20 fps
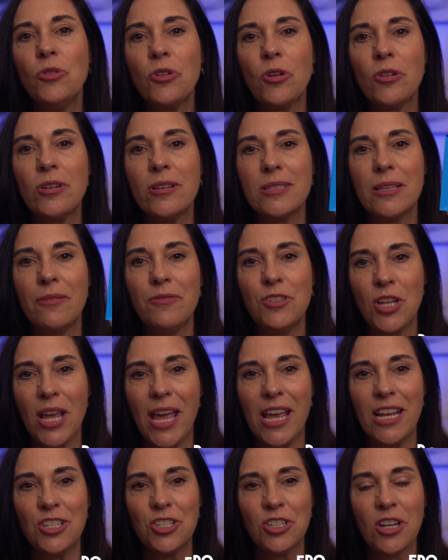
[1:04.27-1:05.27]
notice of
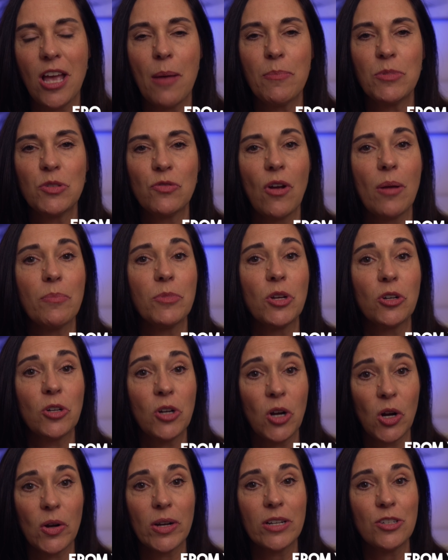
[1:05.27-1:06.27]
change comes from your
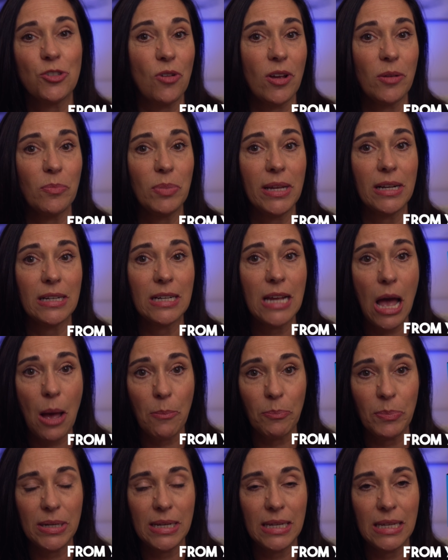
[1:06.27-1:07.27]
current drug plan
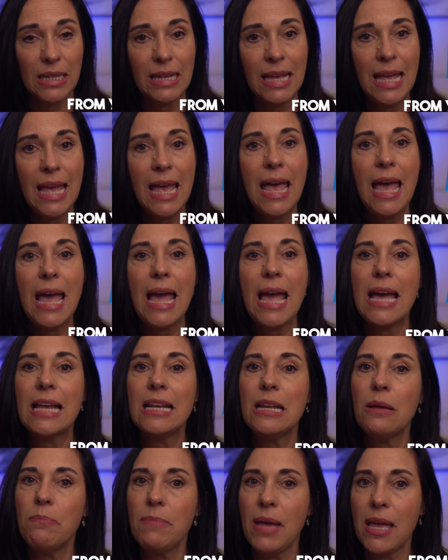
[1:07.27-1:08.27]
company, and
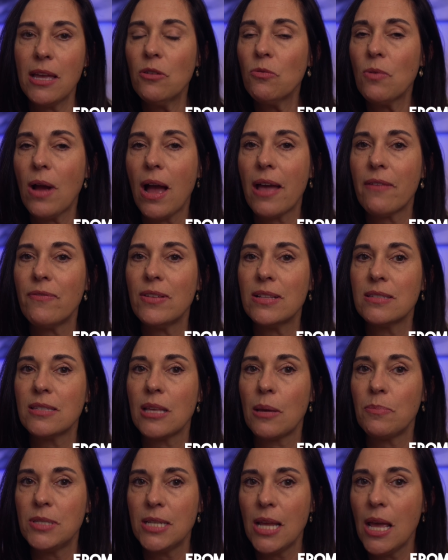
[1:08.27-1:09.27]
it may arrive in
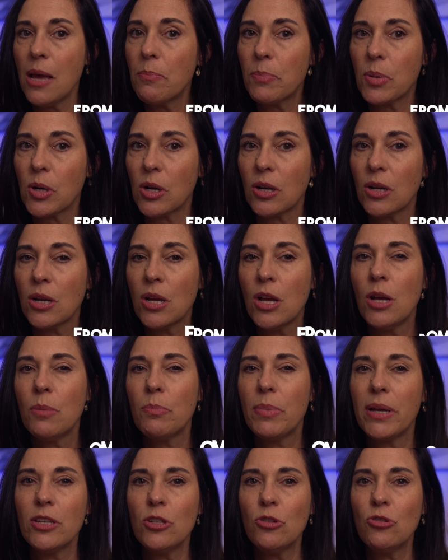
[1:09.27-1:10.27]
September,
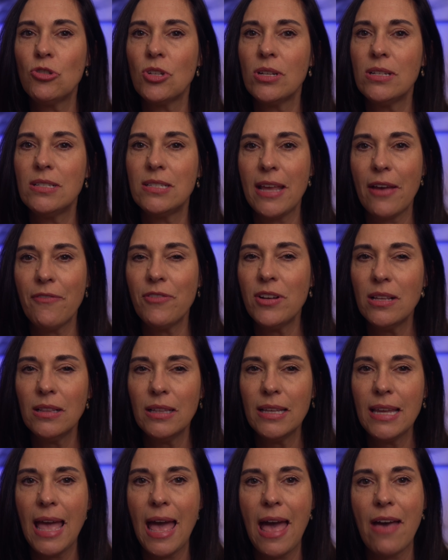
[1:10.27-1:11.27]
but you should
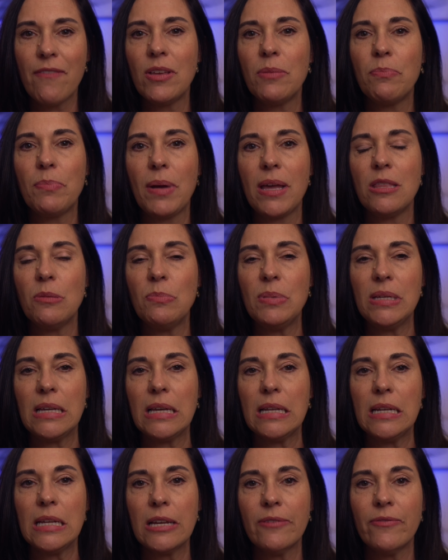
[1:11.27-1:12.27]
definitely have it by the
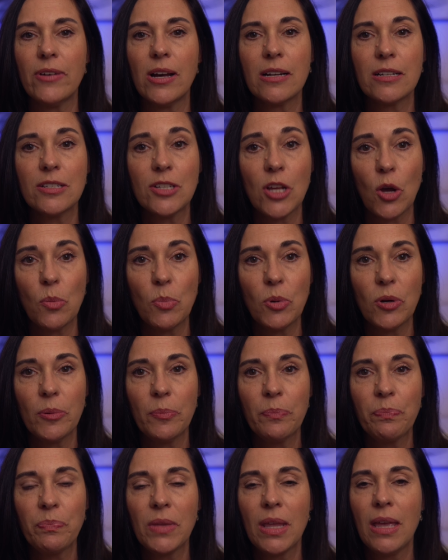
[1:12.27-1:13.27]
beginning of October.
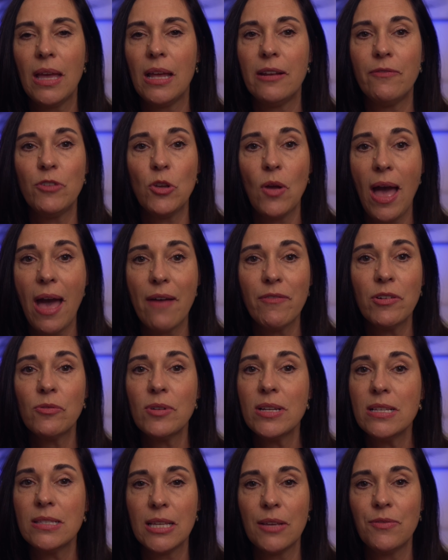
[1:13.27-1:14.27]
And if you haven't
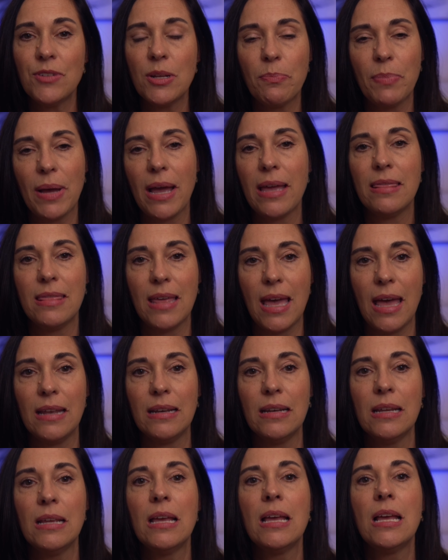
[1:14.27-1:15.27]
received it by then,
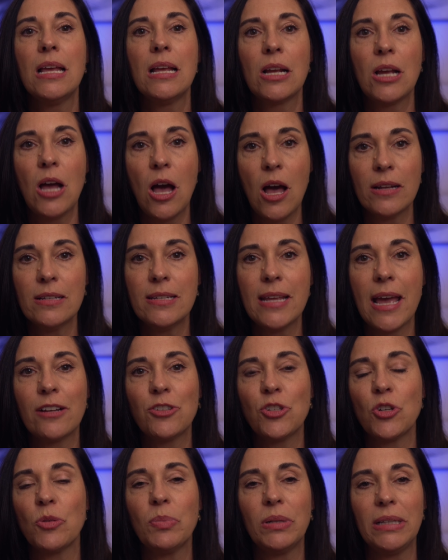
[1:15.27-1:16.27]
contact
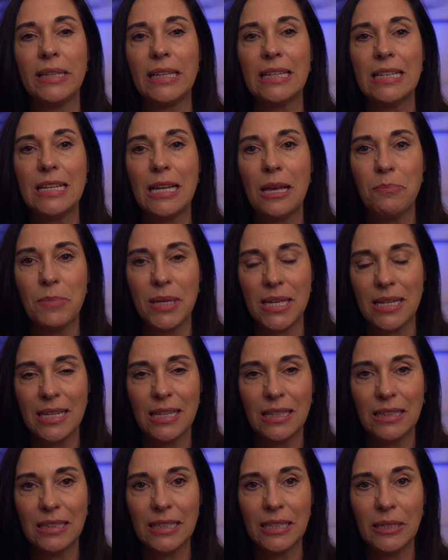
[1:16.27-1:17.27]
your plan
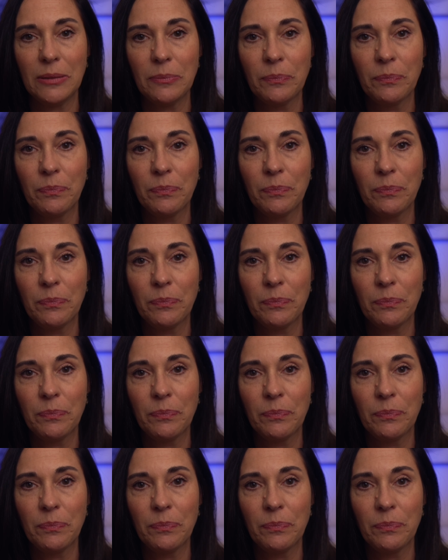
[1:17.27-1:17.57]
immediately.